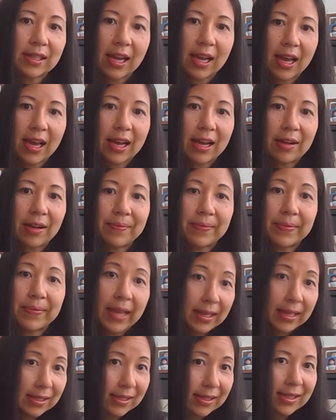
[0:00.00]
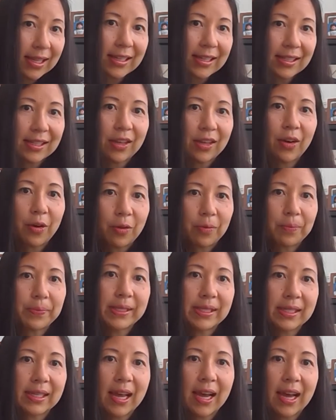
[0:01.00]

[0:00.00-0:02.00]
That's the hopes.